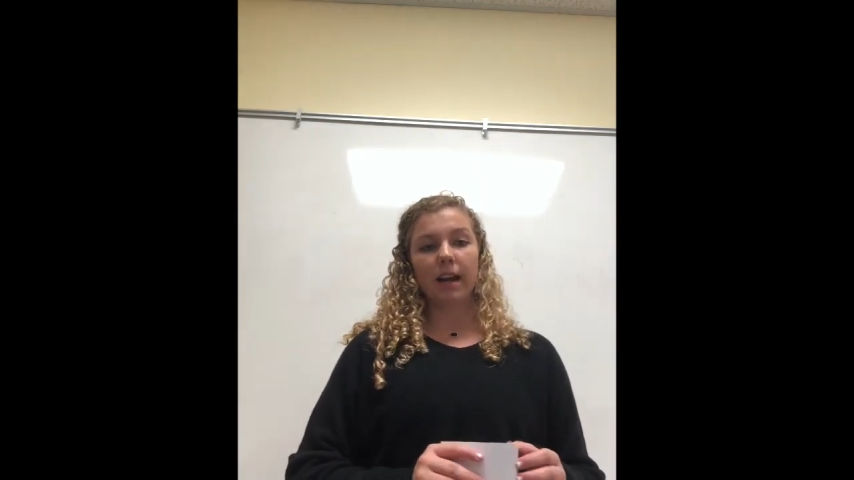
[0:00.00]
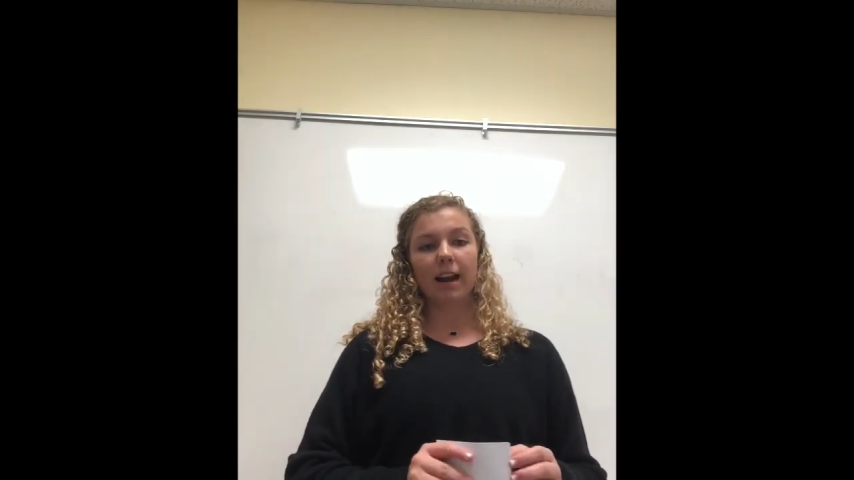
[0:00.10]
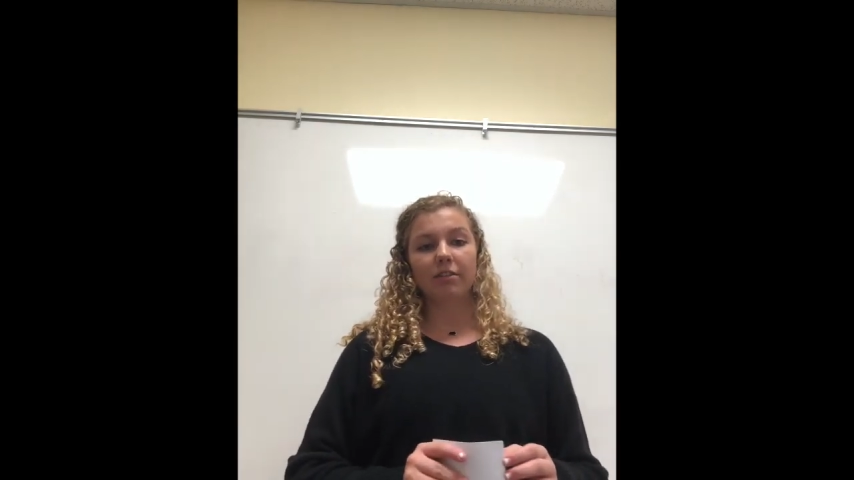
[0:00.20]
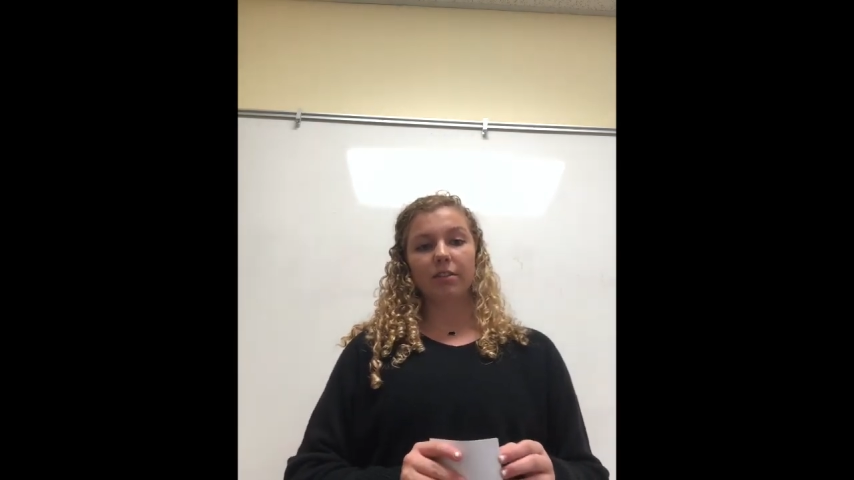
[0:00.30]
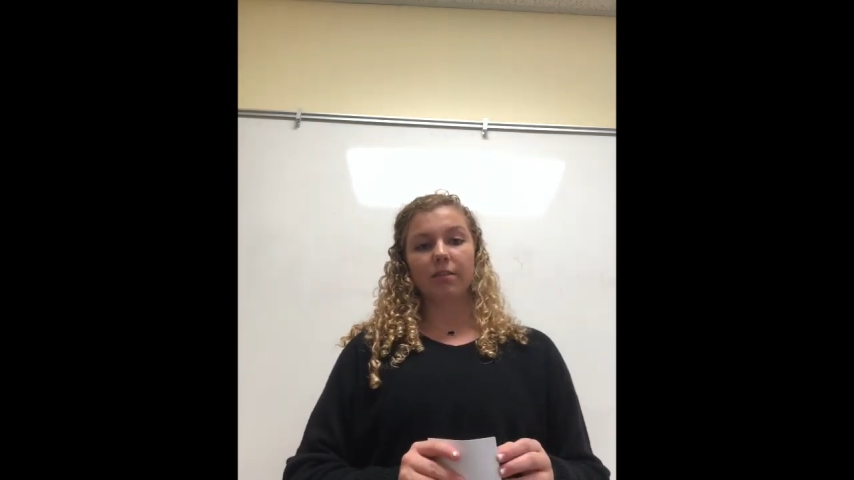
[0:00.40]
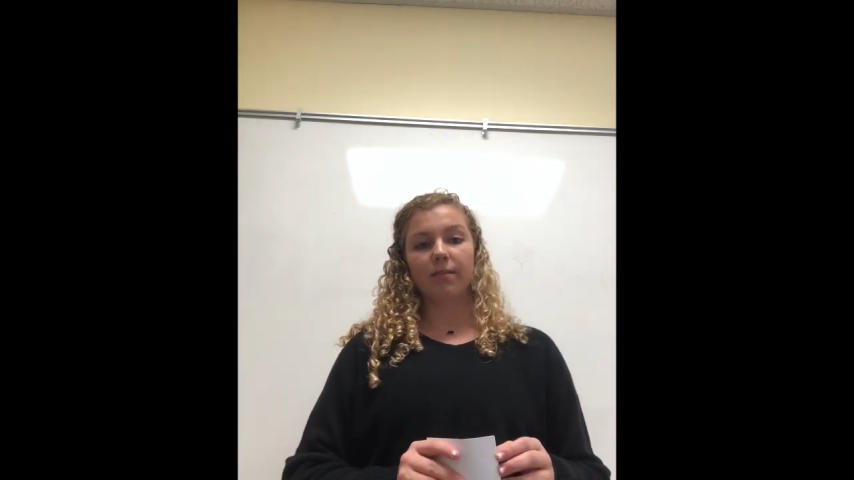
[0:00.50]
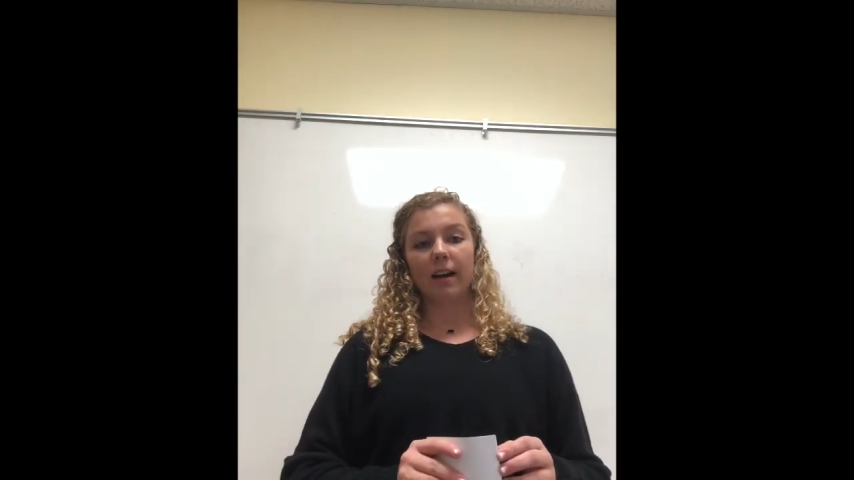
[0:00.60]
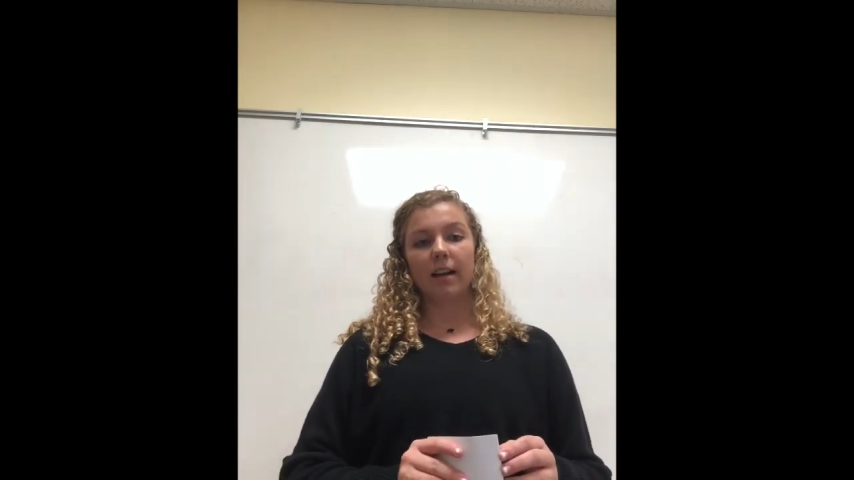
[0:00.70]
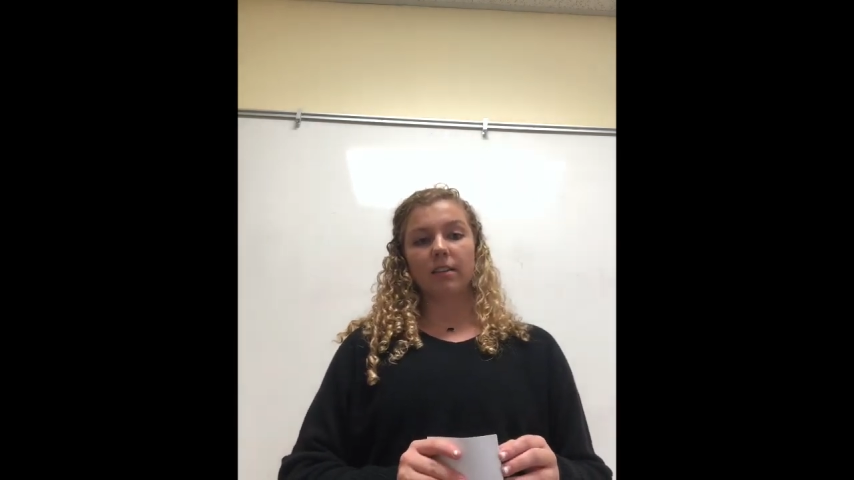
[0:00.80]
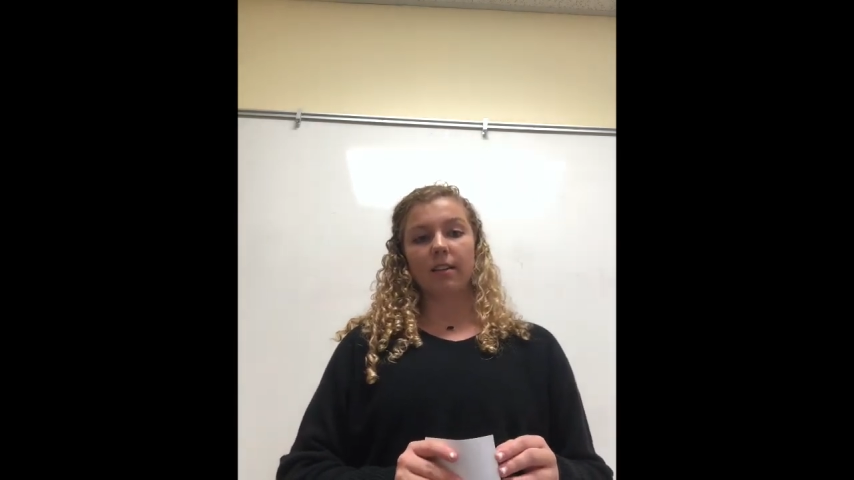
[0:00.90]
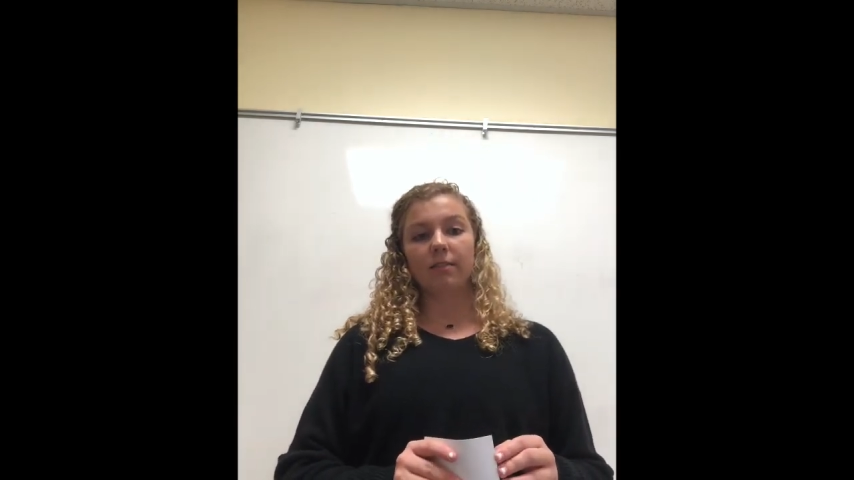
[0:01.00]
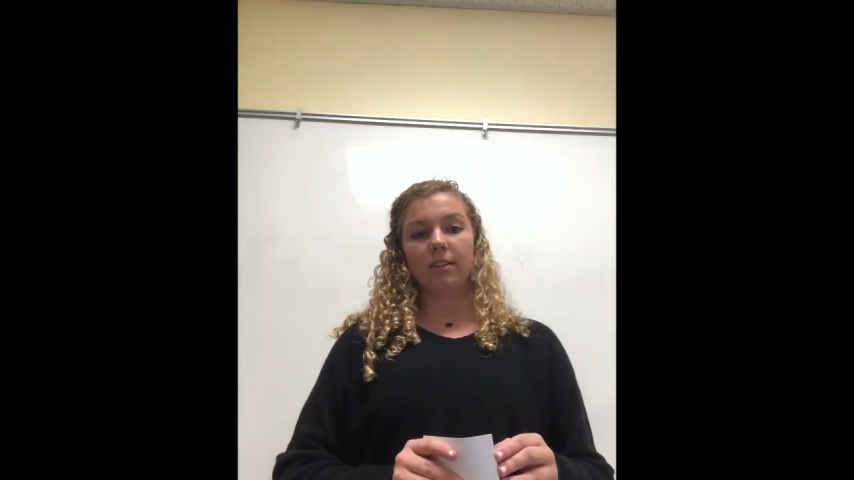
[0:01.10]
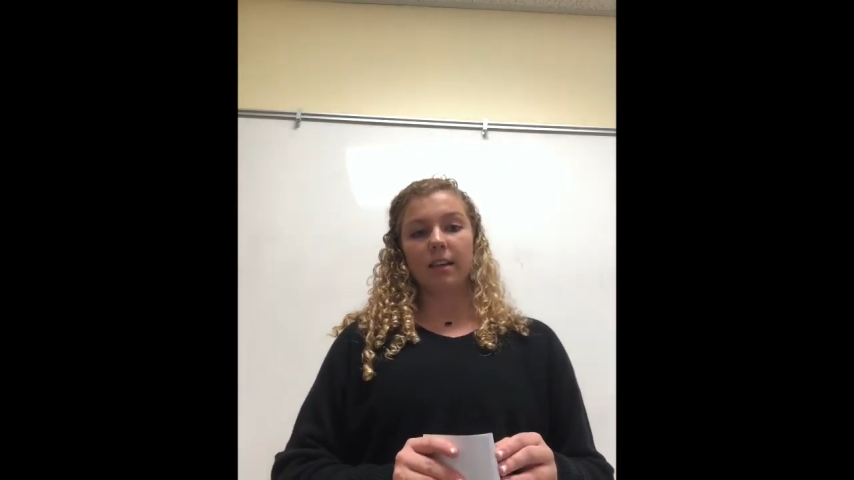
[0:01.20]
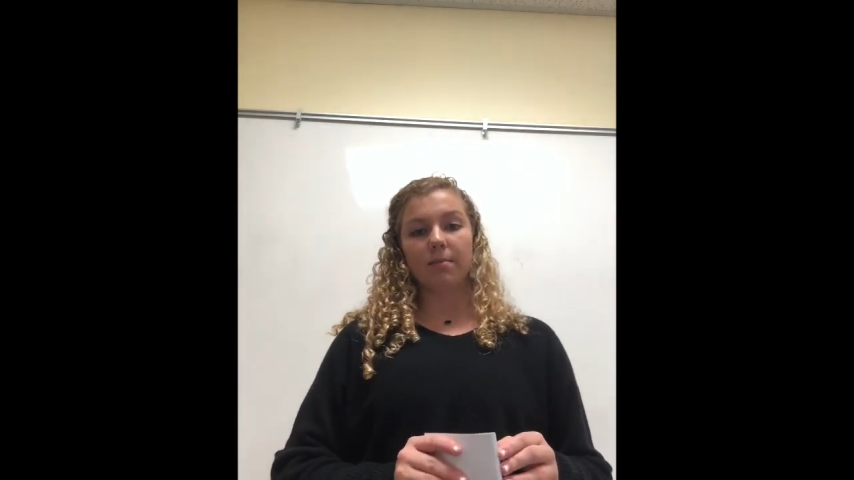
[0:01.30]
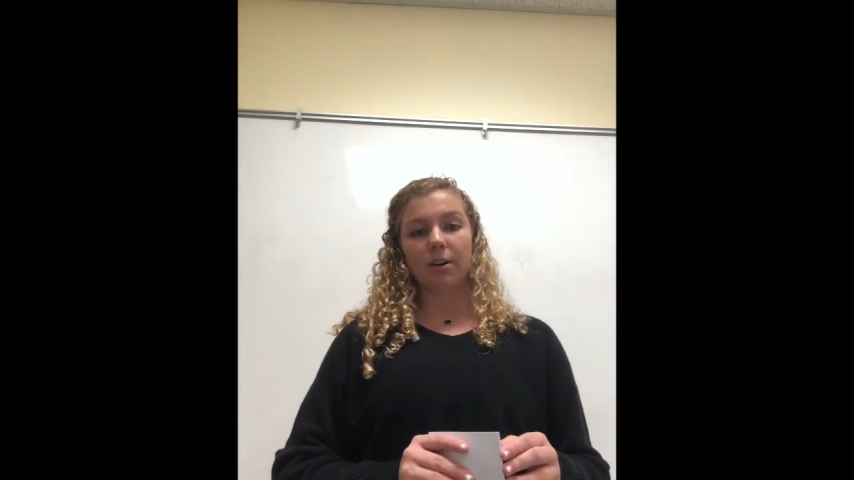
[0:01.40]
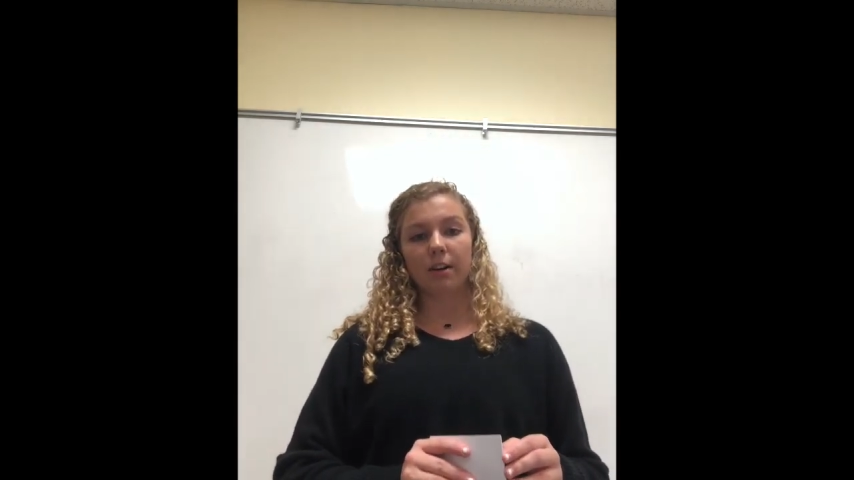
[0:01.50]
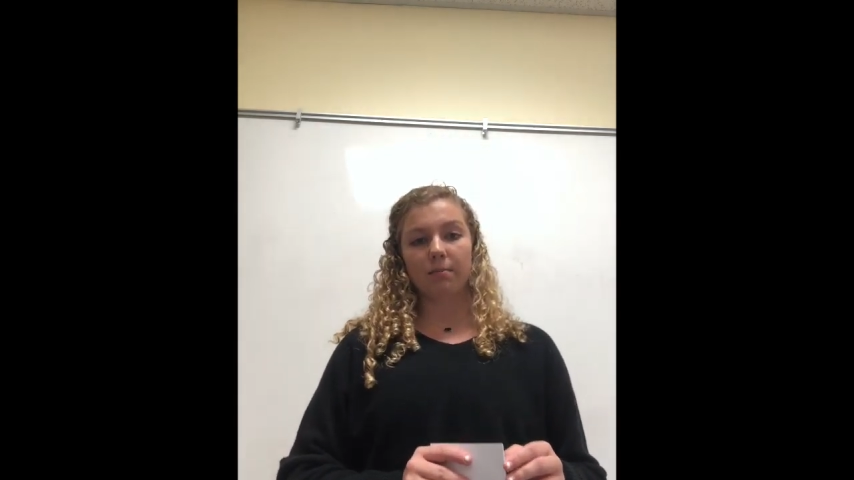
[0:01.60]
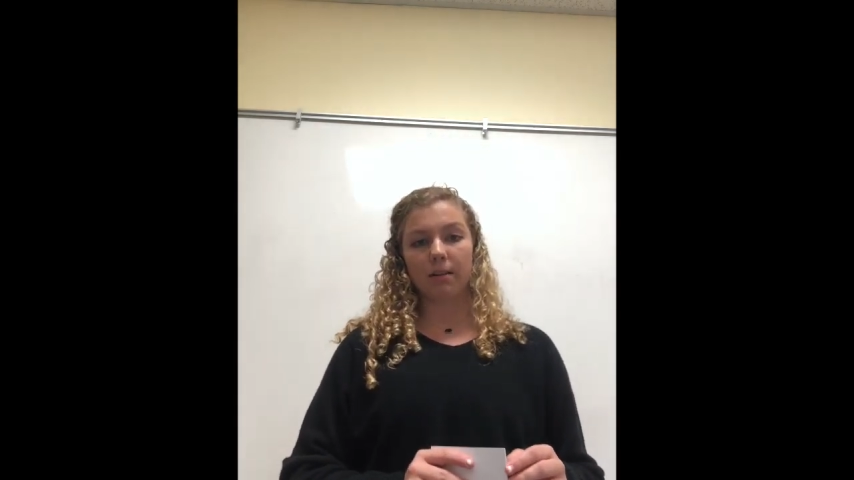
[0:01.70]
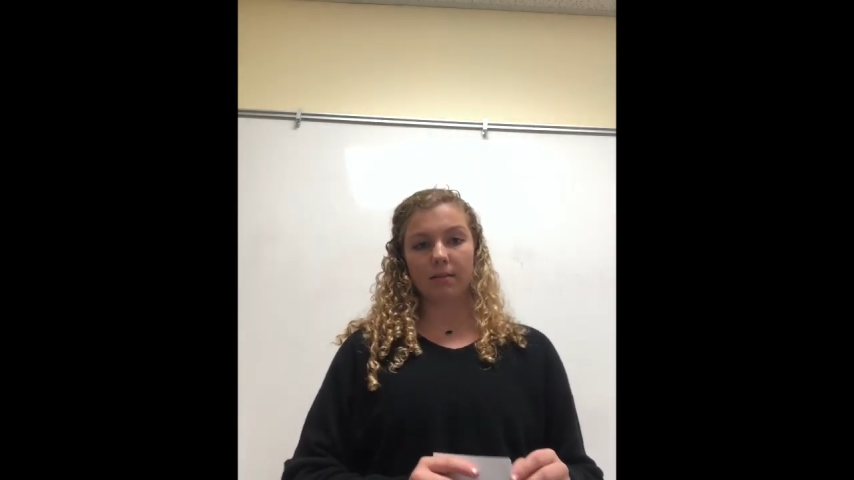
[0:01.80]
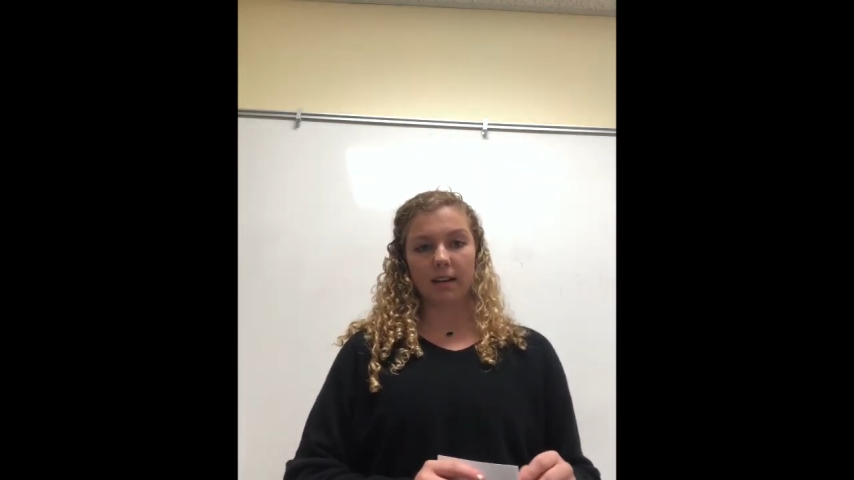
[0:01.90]
after the defiance of the Tea Party
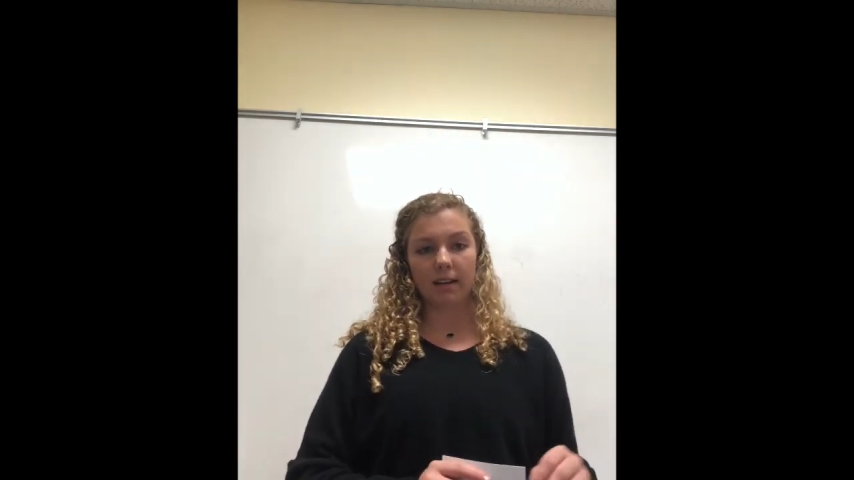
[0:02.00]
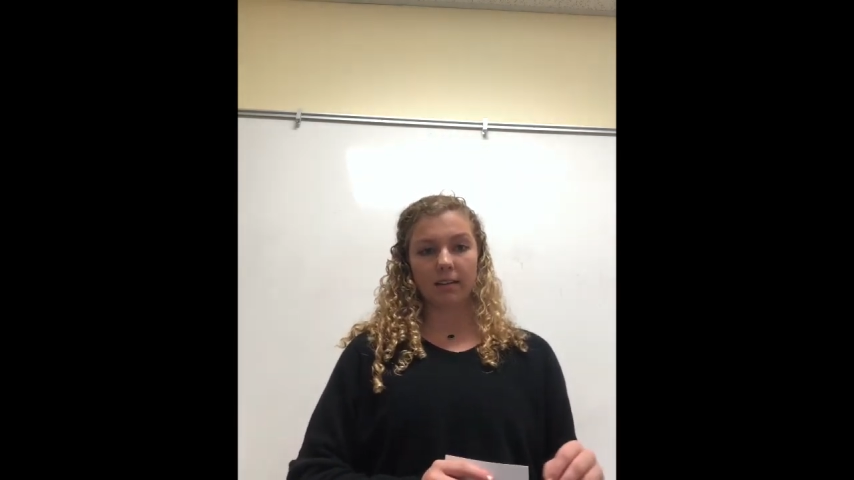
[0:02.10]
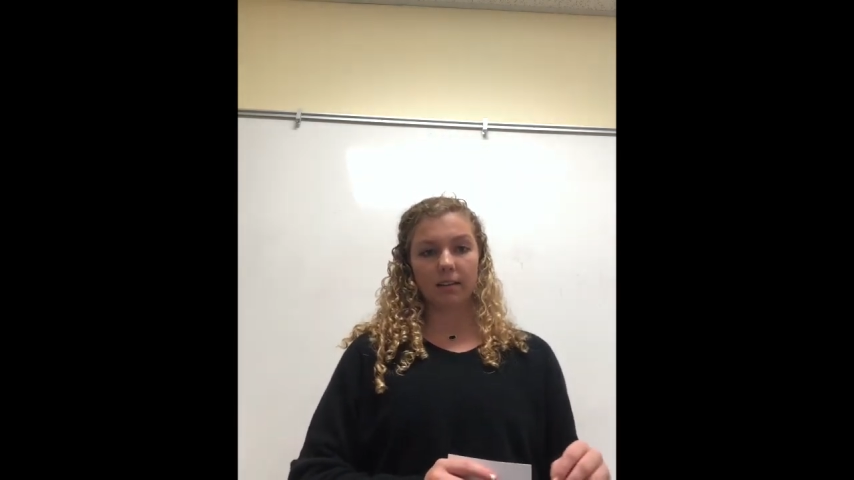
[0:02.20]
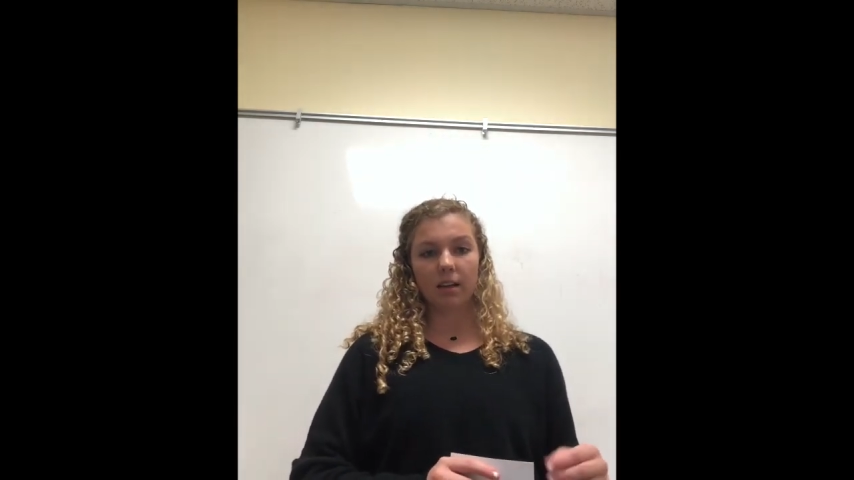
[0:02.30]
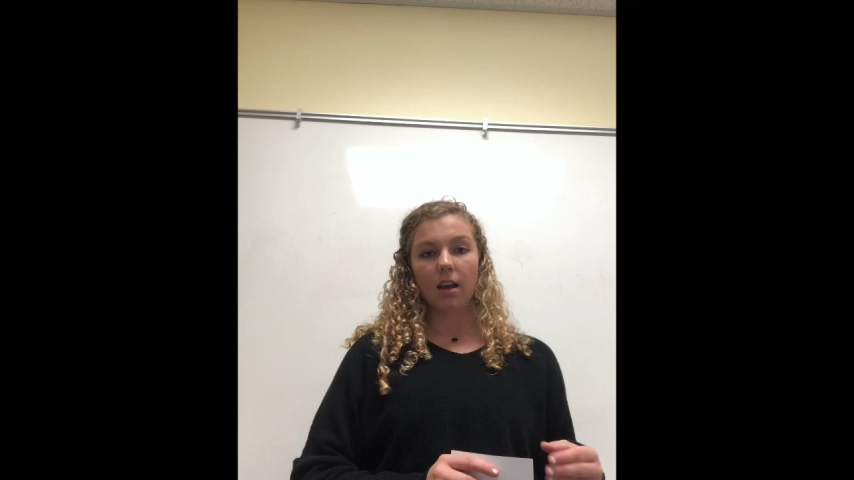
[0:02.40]
protests.